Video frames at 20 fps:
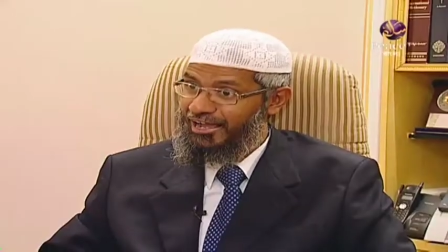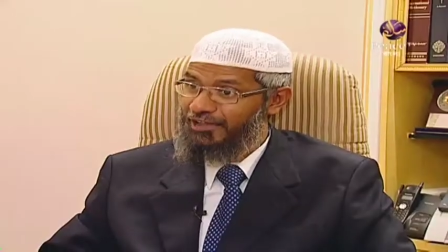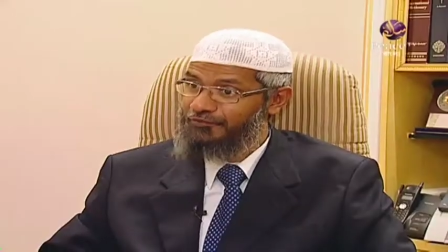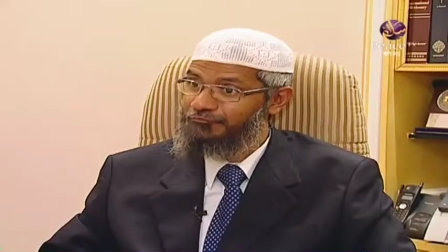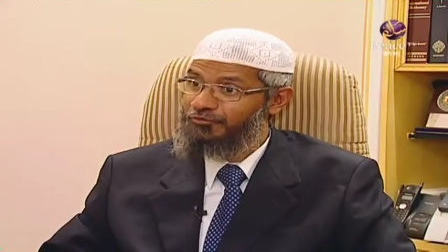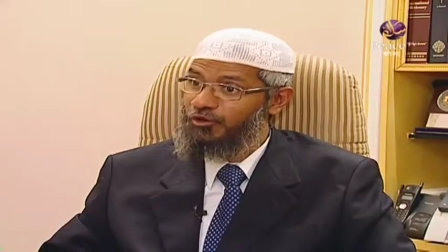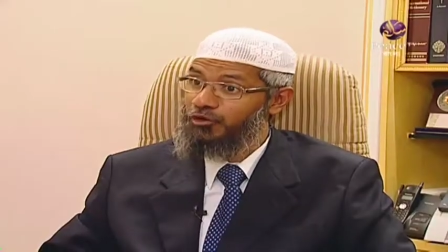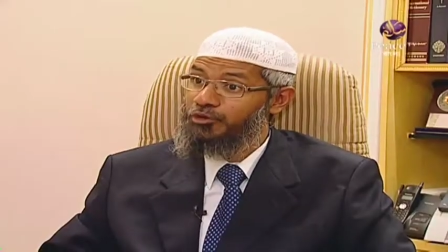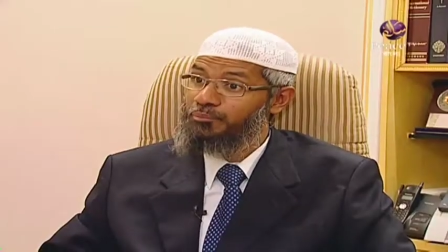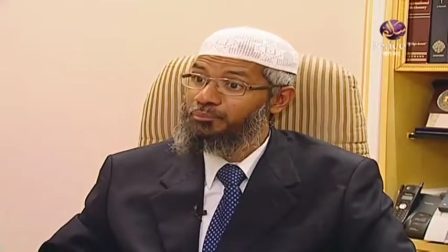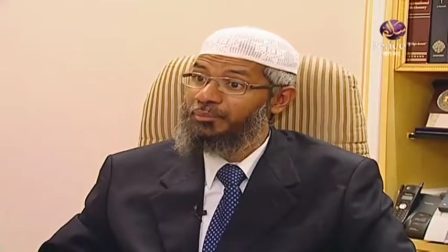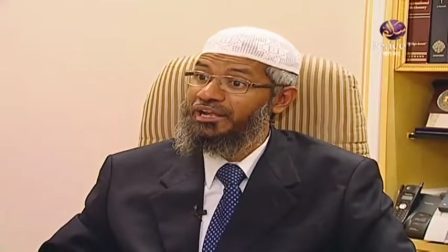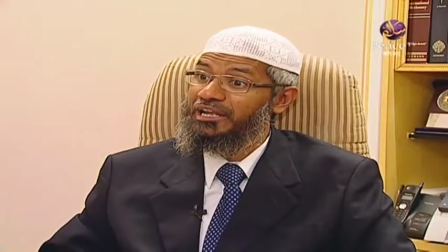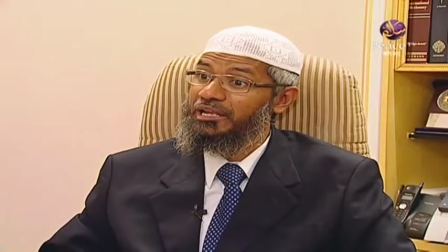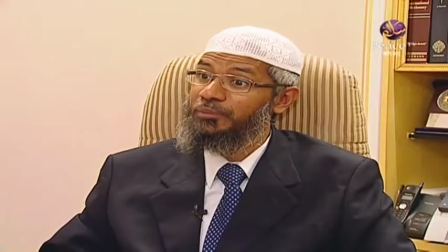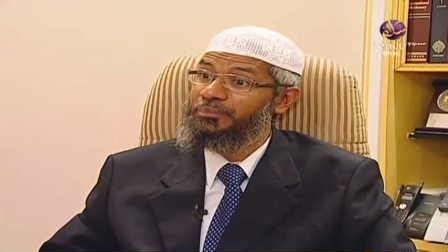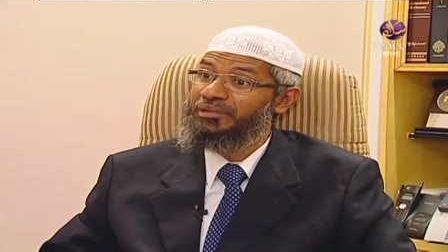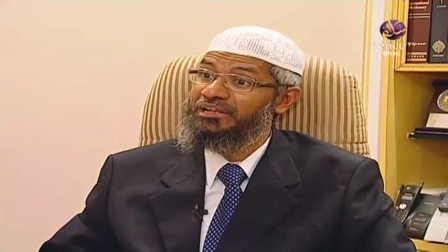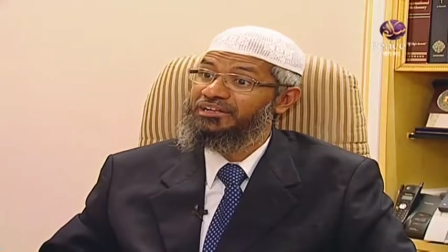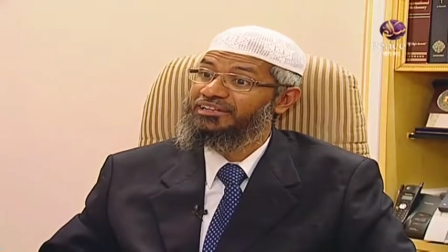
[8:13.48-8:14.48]
I found
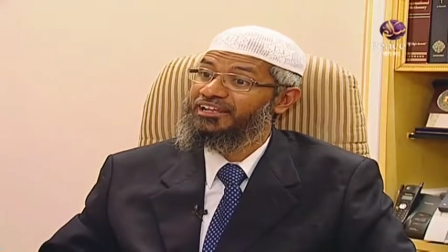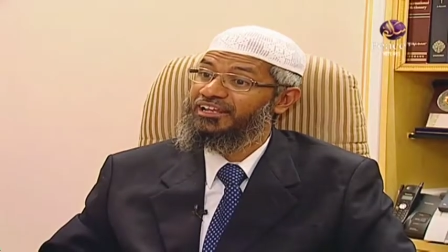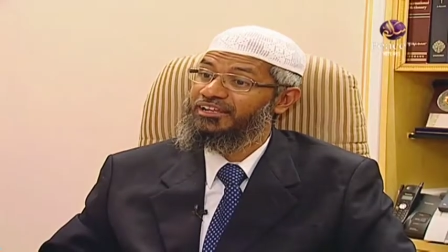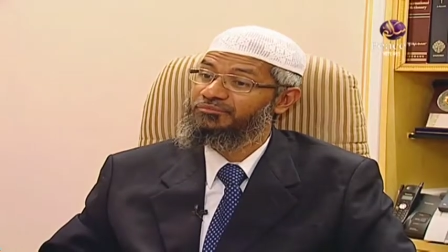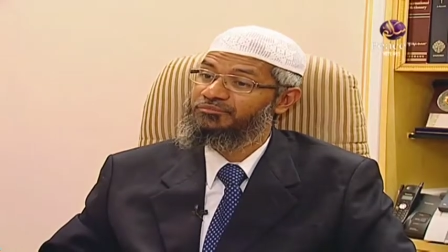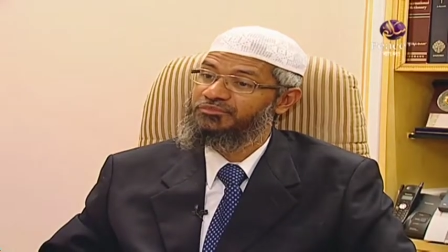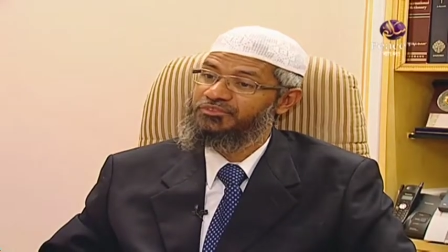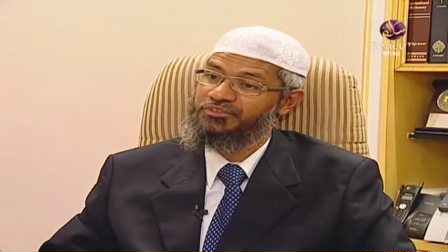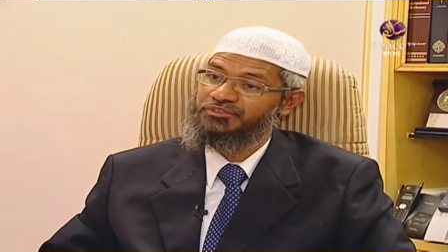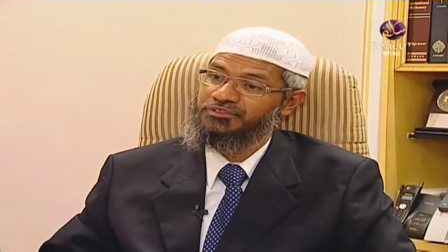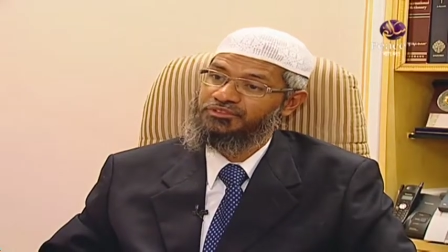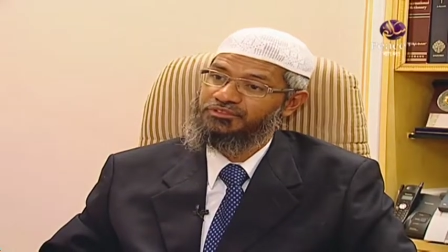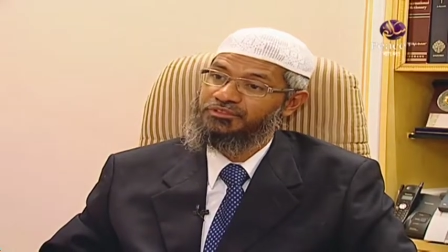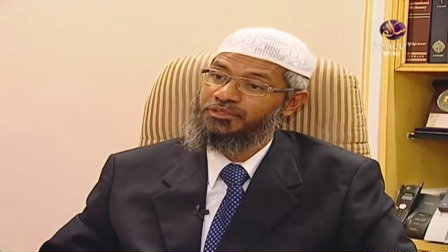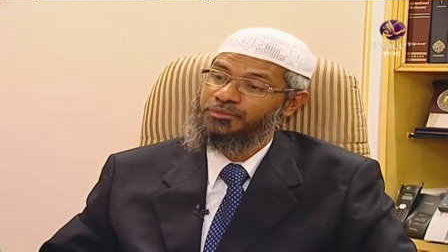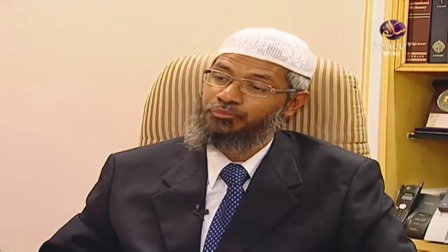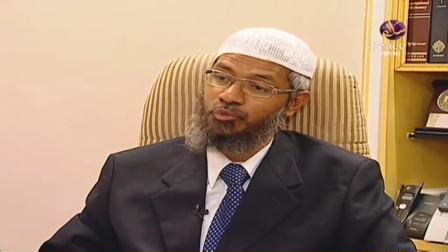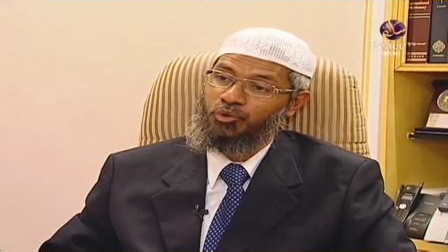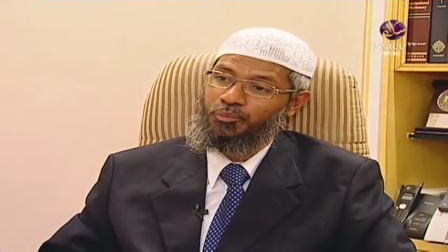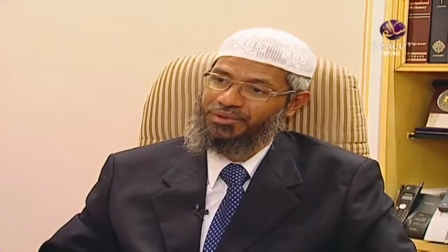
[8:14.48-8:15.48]
multiple times
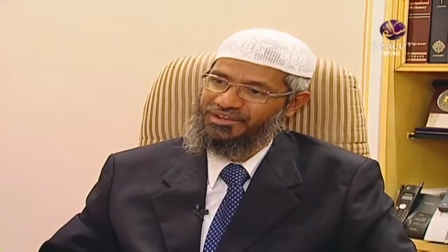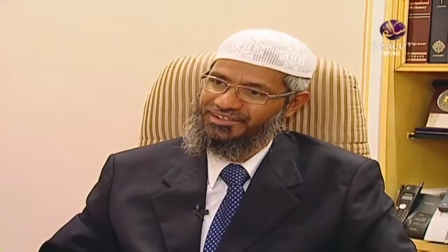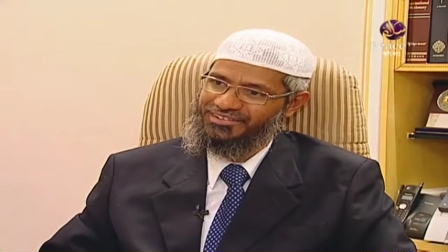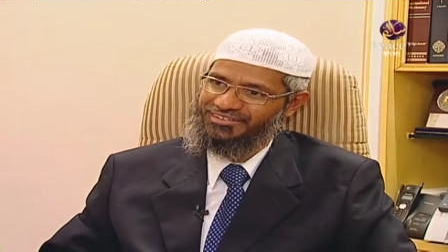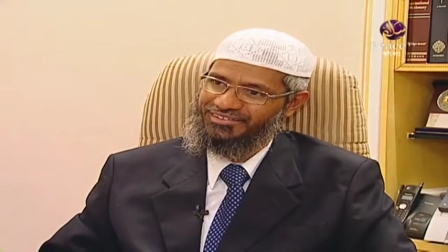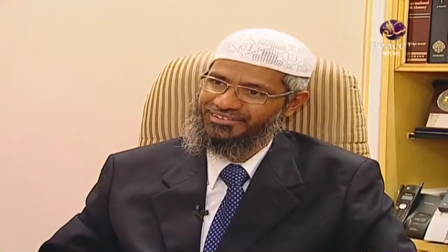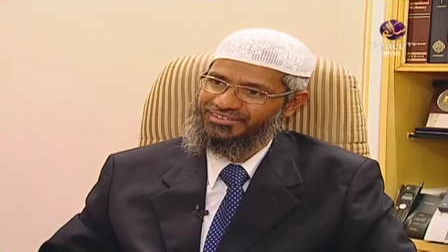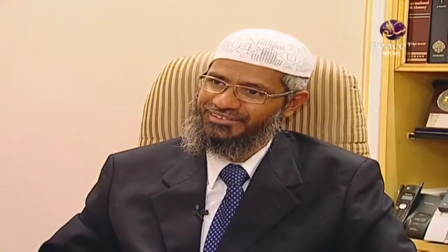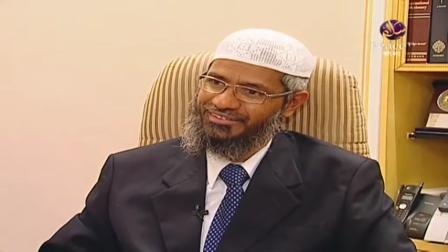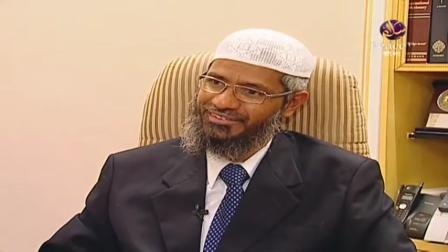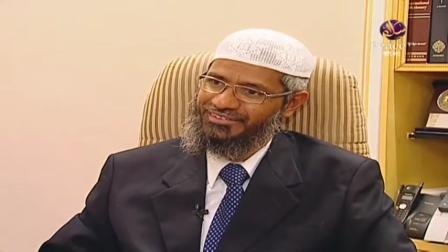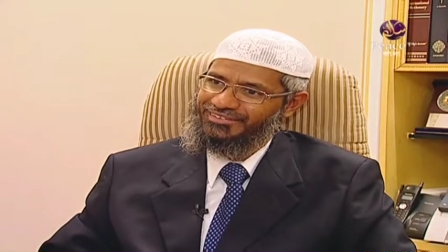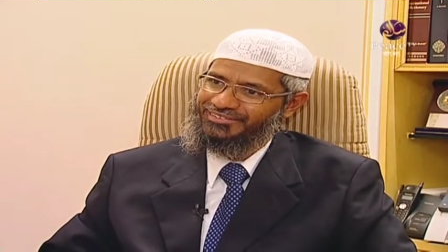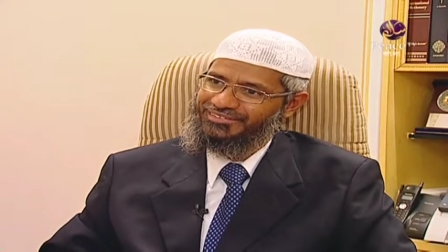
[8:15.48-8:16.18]
more pleasure.